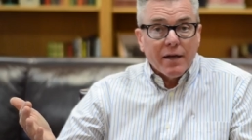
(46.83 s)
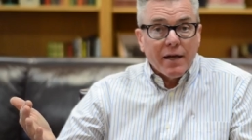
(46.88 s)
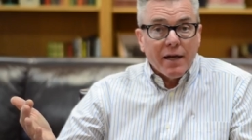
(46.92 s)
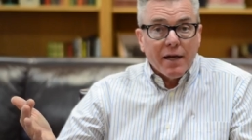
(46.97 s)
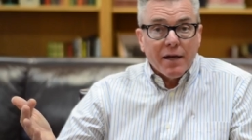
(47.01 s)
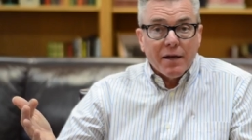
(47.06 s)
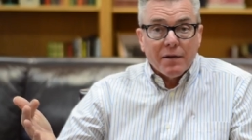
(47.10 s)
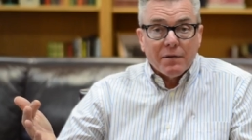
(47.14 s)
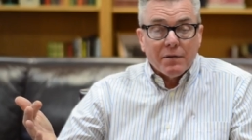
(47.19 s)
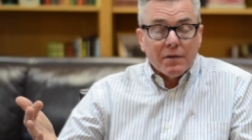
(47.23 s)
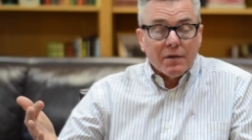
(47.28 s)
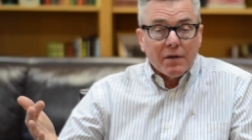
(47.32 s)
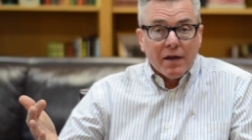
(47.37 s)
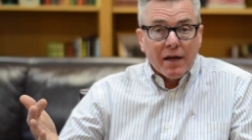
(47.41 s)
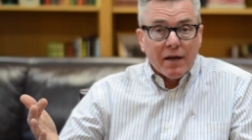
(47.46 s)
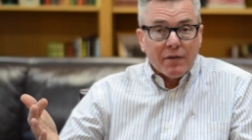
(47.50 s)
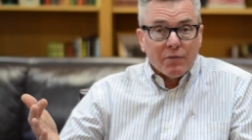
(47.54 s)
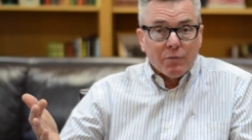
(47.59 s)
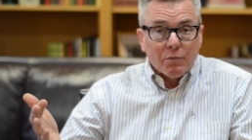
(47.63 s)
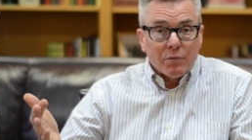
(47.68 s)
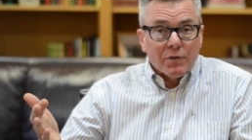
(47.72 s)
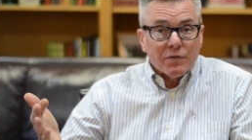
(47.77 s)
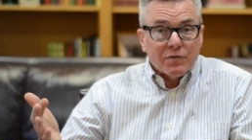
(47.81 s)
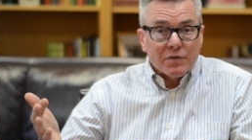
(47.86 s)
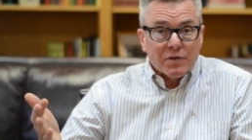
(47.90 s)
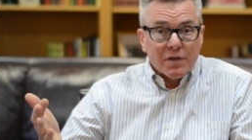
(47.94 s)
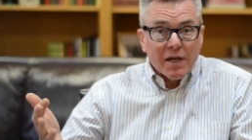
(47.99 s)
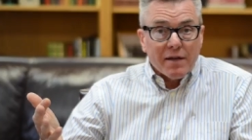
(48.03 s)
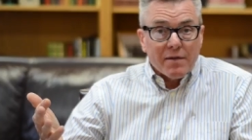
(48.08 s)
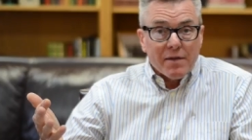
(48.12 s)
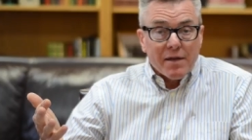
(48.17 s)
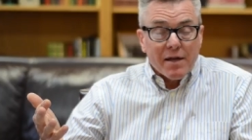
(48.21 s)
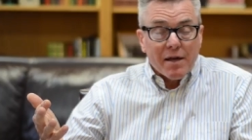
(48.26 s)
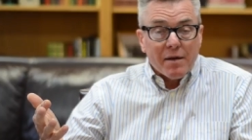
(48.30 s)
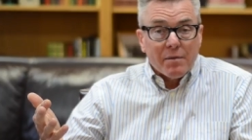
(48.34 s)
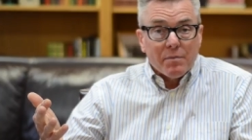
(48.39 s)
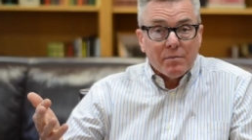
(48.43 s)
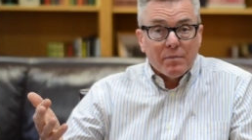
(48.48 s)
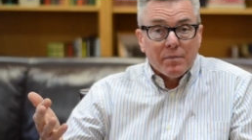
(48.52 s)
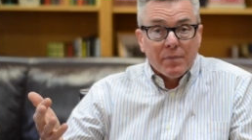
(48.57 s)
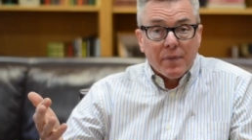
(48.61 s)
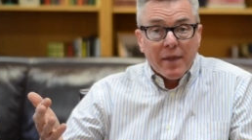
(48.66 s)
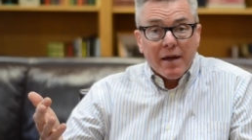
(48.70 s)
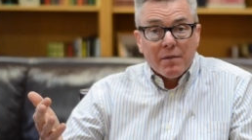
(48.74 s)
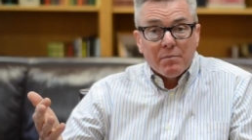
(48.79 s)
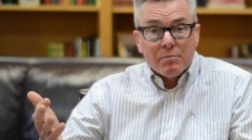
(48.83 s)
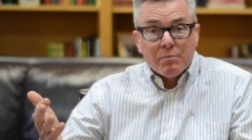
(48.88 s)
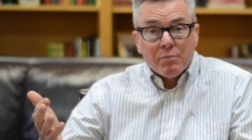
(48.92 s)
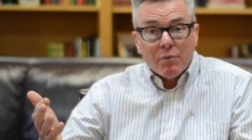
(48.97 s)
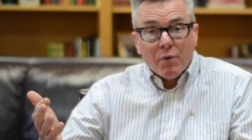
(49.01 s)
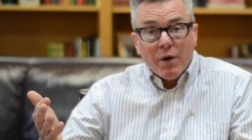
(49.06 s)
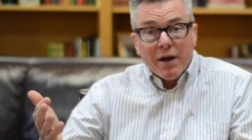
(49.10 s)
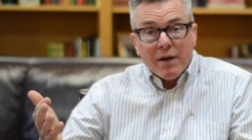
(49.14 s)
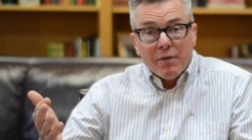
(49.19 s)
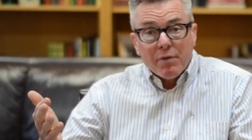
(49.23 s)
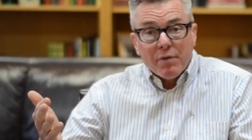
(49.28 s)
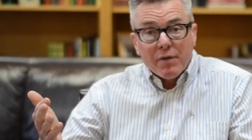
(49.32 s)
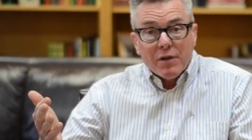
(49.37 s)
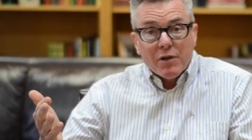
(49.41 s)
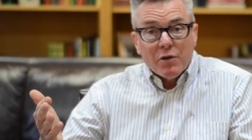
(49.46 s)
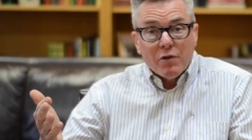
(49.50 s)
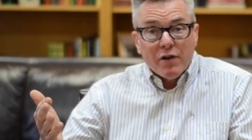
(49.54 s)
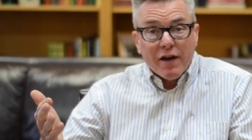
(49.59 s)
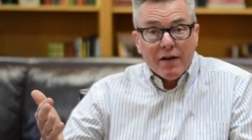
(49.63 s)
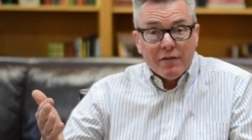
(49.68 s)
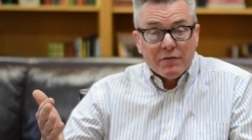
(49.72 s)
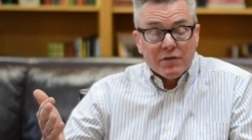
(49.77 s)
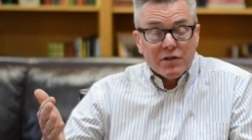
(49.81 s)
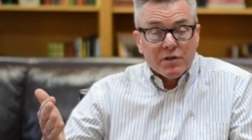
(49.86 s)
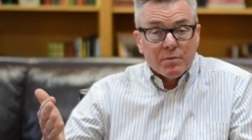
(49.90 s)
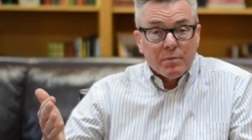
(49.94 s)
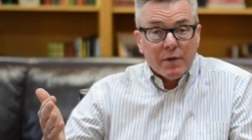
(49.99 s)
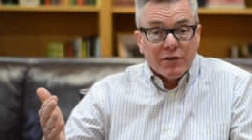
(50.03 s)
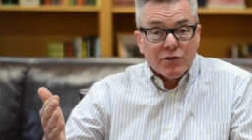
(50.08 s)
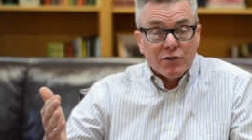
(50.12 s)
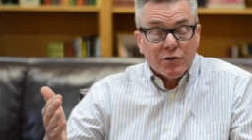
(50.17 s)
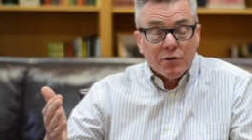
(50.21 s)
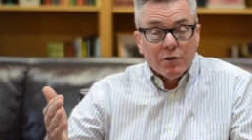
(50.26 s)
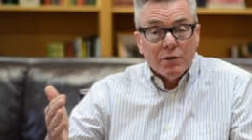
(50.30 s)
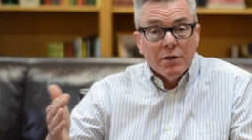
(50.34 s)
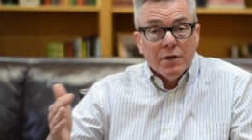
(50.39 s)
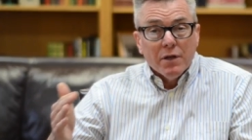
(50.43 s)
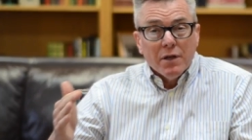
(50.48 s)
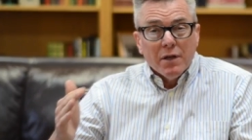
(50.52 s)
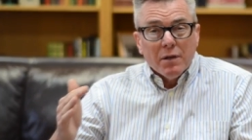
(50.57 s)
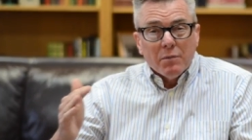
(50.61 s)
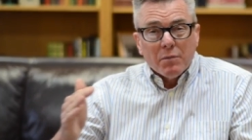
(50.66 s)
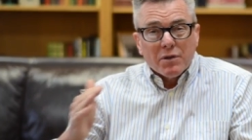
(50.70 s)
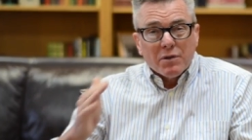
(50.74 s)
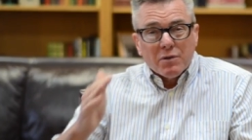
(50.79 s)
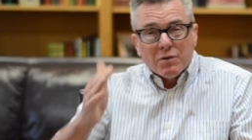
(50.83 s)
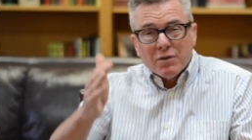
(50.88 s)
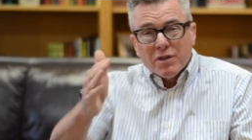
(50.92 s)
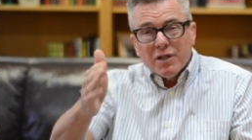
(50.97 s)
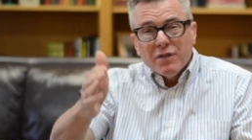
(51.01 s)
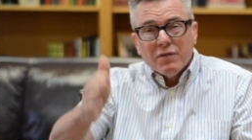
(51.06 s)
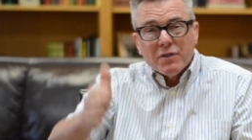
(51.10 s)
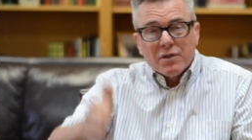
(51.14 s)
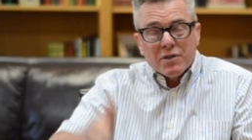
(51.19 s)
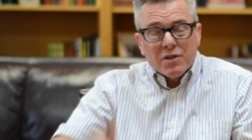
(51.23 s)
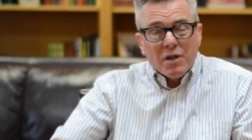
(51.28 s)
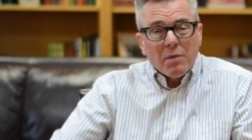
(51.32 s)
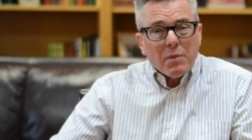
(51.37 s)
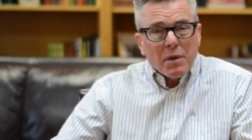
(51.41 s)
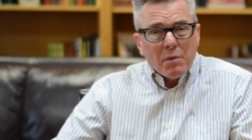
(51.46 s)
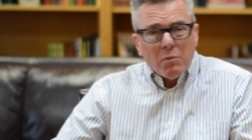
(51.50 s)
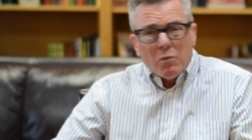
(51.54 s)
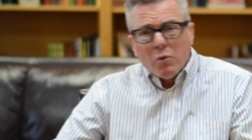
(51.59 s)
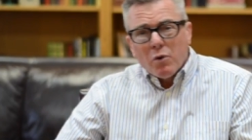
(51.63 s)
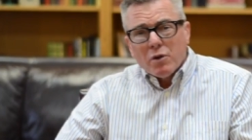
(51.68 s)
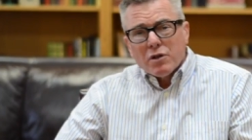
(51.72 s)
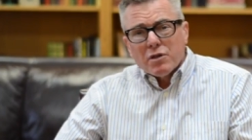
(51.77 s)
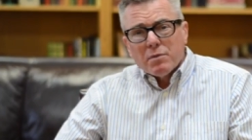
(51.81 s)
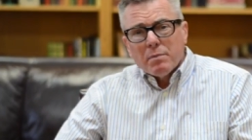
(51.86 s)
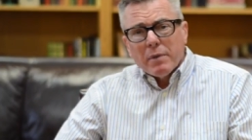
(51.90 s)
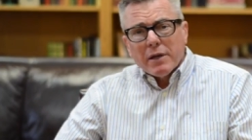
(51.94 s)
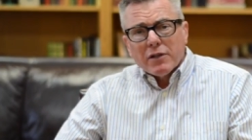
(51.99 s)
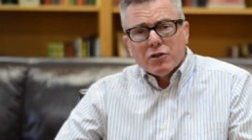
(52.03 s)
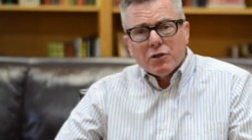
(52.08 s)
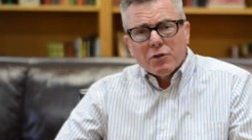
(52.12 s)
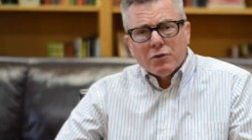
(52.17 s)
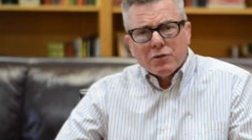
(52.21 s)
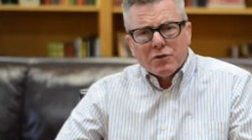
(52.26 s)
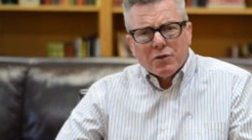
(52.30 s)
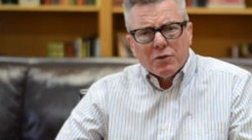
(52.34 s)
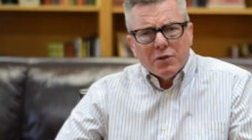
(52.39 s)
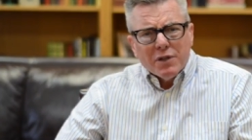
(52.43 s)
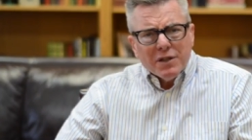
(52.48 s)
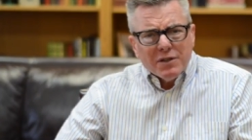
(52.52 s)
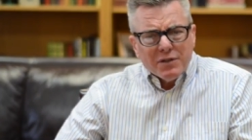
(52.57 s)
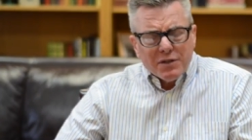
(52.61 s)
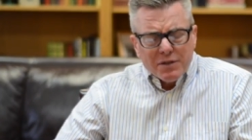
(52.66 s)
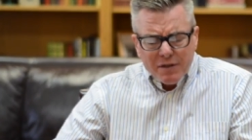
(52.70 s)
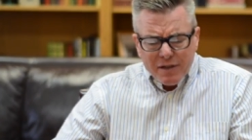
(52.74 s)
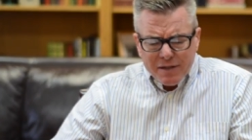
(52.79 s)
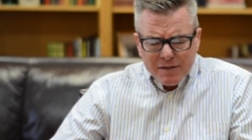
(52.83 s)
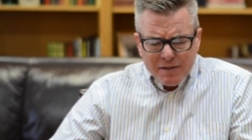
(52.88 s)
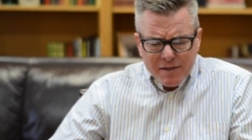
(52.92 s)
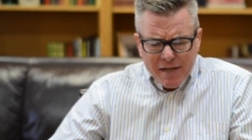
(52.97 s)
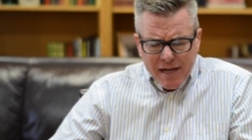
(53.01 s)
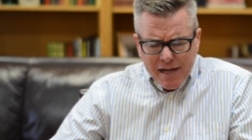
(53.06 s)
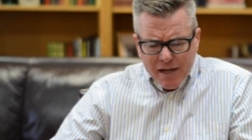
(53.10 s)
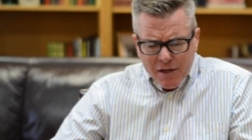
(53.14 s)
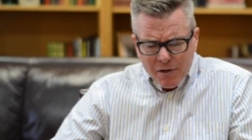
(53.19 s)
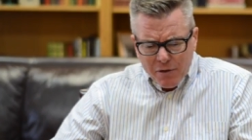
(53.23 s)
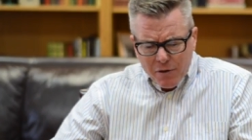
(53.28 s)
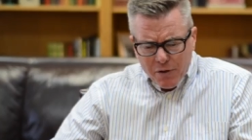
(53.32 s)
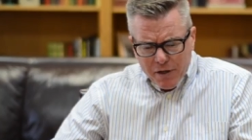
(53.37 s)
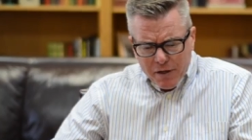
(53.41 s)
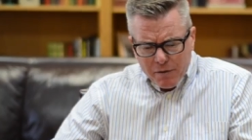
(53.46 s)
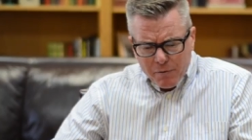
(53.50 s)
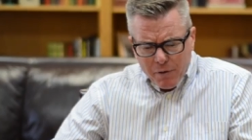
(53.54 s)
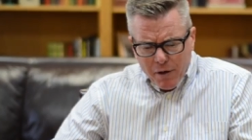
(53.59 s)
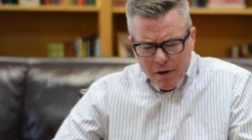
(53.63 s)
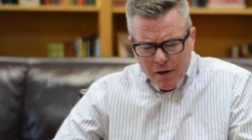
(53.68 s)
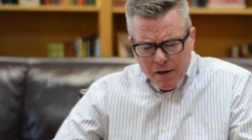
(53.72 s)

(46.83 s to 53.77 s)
And as we've said, that, that breath that you have is special, but there's even something more special. So let's let's take a look.